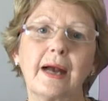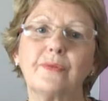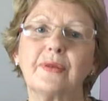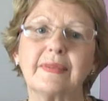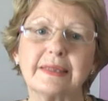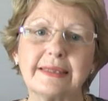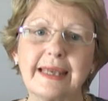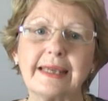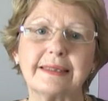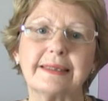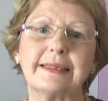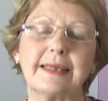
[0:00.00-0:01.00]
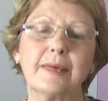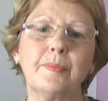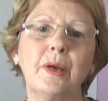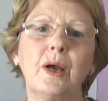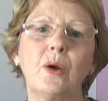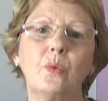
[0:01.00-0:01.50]
covering the second
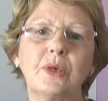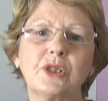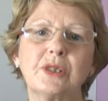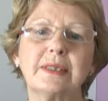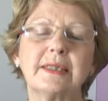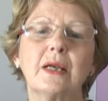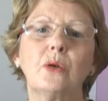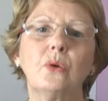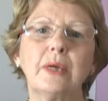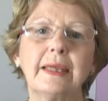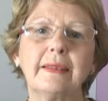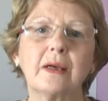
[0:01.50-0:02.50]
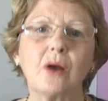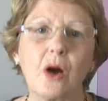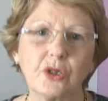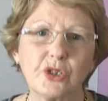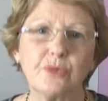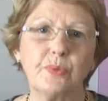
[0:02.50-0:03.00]
step, which is looking at the
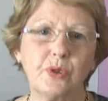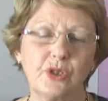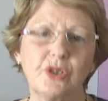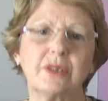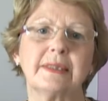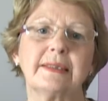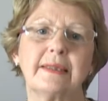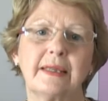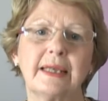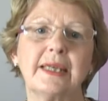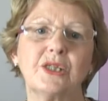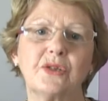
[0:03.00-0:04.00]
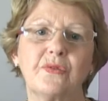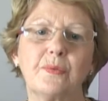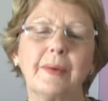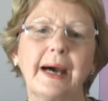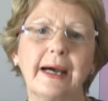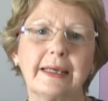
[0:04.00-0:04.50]
contributions that each of the
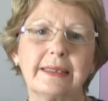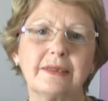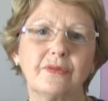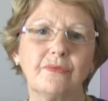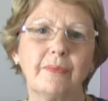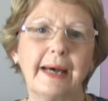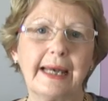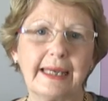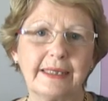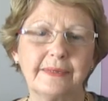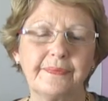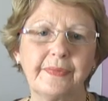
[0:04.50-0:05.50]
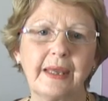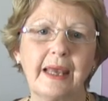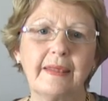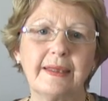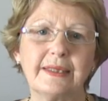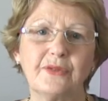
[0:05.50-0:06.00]
parties have made.
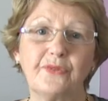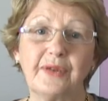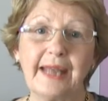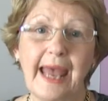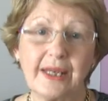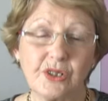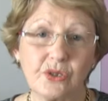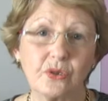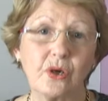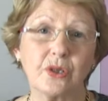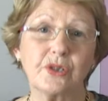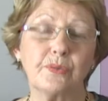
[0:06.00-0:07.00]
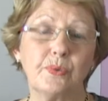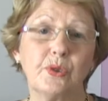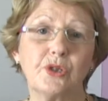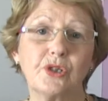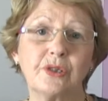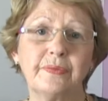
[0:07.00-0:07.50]
There's a financial
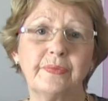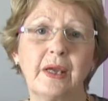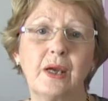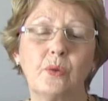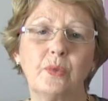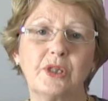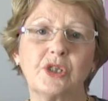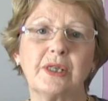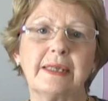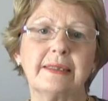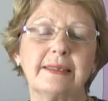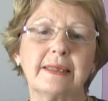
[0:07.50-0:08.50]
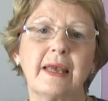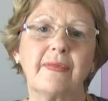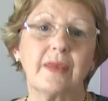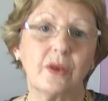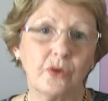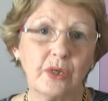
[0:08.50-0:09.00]
contribution, which is
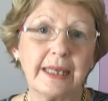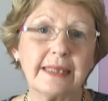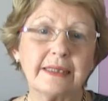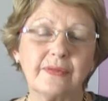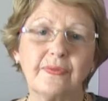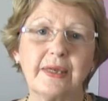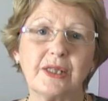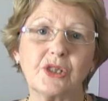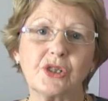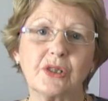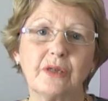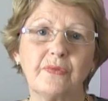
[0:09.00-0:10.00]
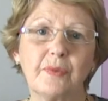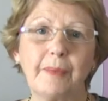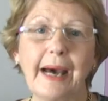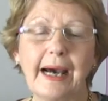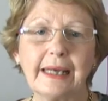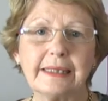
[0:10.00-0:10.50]
the earnings of each of the
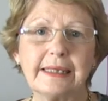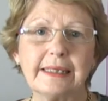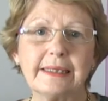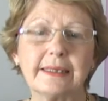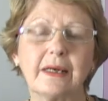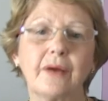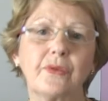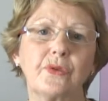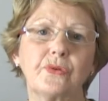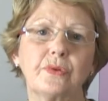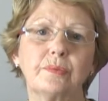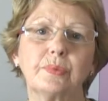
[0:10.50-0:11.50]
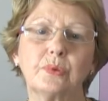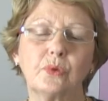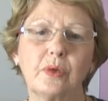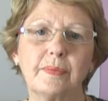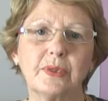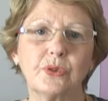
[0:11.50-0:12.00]
parties, either through
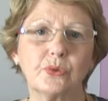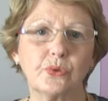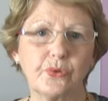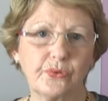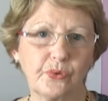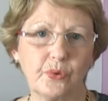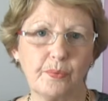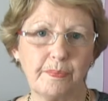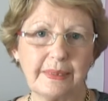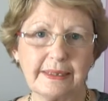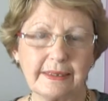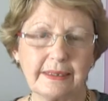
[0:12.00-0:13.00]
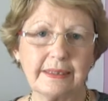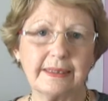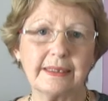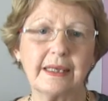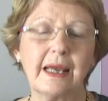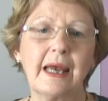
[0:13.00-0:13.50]
employment or through a
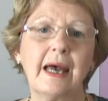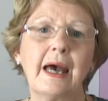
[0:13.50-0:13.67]
business.